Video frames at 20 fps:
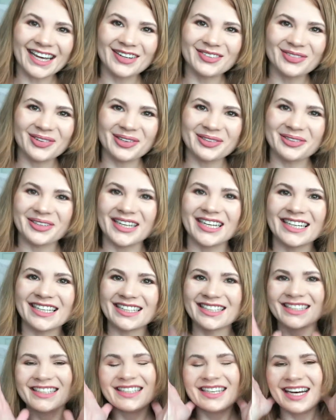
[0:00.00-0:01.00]

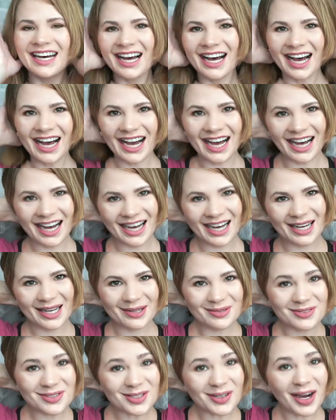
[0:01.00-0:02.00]
everyone.
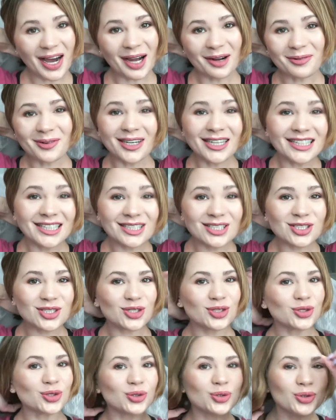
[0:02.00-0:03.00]
So I wanted
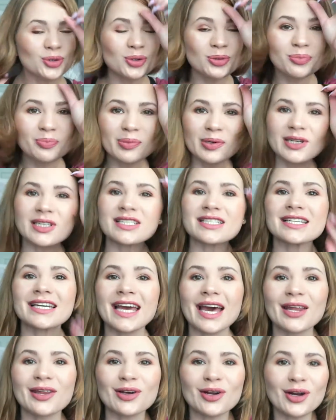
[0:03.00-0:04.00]
to put
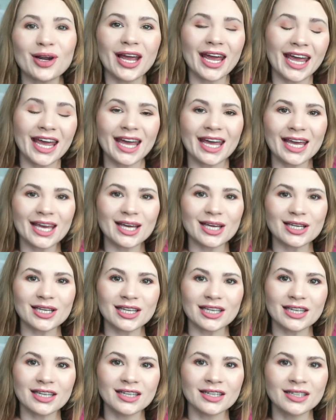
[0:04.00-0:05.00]
together
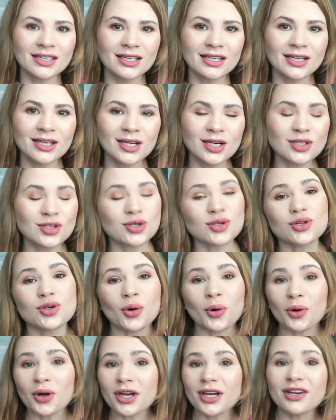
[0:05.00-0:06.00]
a
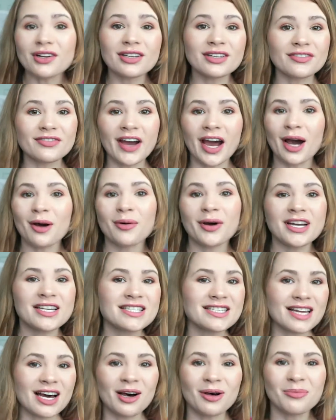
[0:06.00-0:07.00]
tutorial of how I
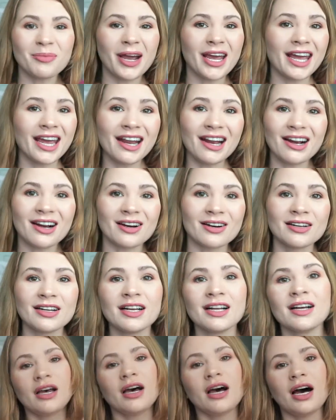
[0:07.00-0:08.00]
style my hair.
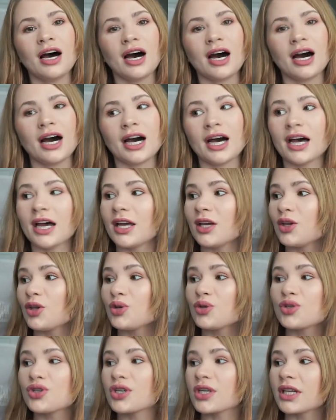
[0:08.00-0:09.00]
I
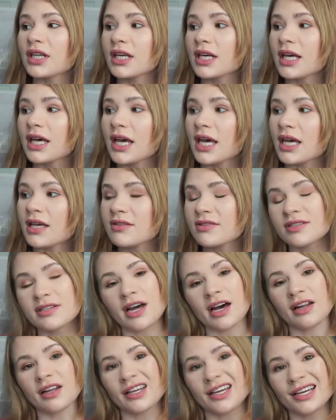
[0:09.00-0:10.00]
usually
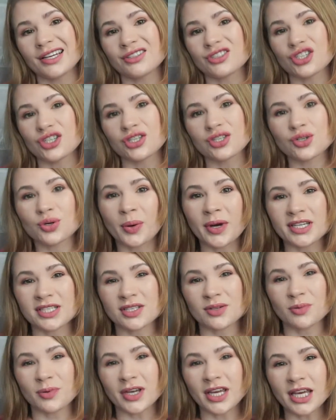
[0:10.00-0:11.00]
style it just
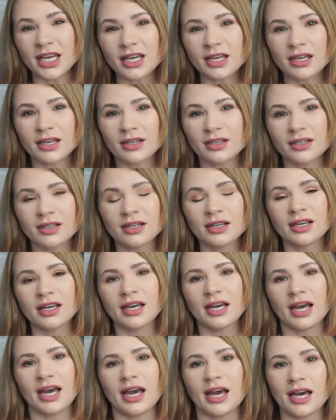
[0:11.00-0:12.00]
twice a week
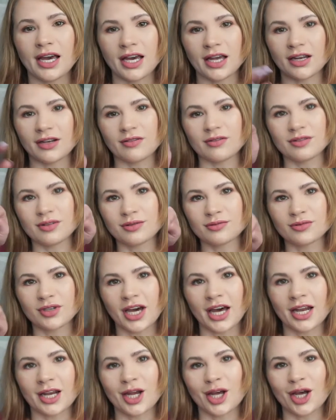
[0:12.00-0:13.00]
and
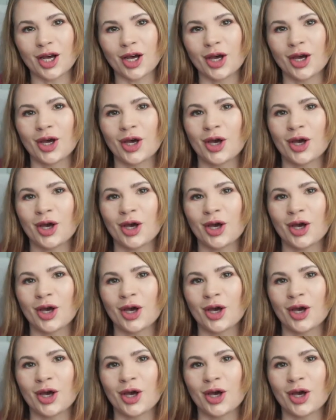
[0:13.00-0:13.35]
kind of